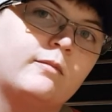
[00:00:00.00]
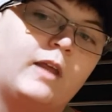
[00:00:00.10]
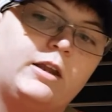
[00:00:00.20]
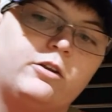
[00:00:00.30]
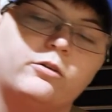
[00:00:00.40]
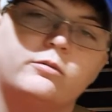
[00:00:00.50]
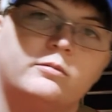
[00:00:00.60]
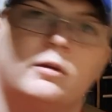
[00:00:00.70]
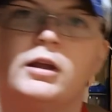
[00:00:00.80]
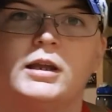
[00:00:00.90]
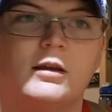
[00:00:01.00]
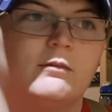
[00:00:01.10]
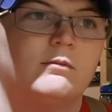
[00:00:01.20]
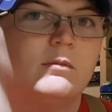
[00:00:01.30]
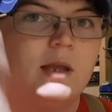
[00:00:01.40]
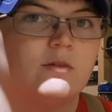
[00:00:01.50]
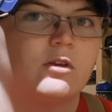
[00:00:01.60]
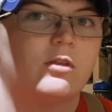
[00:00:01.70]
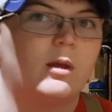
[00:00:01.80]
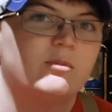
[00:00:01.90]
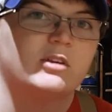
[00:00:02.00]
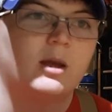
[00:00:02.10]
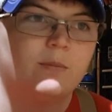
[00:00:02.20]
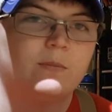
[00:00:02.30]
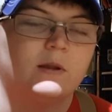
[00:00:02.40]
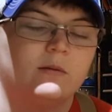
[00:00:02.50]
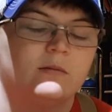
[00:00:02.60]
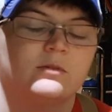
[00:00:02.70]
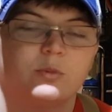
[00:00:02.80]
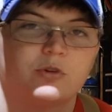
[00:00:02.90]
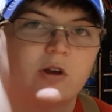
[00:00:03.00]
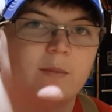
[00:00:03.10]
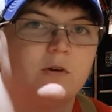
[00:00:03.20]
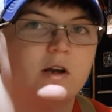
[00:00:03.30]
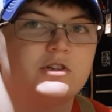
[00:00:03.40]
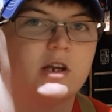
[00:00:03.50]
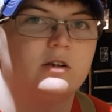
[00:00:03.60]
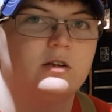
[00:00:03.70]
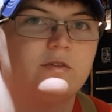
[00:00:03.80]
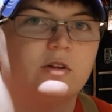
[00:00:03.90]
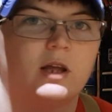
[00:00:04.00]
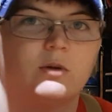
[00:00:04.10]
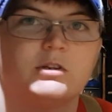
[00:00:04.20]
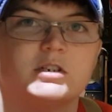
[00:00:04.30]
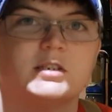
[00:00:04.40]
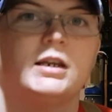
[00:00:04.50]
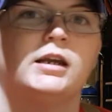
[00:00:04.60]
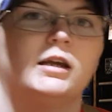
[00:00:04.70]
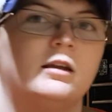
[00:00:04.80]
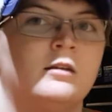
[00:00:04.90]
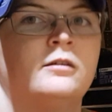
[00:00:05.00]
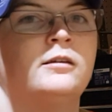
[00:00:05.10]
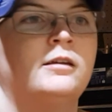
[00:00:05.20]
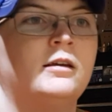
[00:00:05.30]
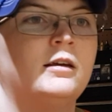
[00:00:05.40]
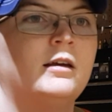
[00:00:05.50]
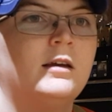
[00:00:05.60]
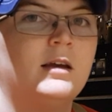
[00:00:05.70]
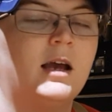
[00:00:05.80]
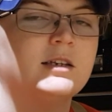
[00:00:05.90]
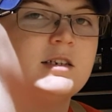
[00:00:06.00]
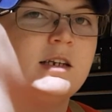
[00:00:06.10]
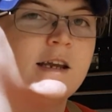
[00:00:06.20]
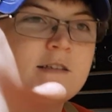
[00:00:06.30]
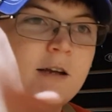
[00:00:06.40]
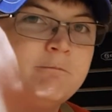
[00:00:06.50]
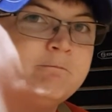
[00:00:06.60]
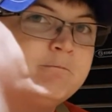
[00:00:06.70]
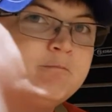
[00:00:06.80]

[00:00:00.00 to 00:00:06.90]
Thank you. Give us a thumbs up and subscribe to our channel if you like what you see, and I'll see you next time.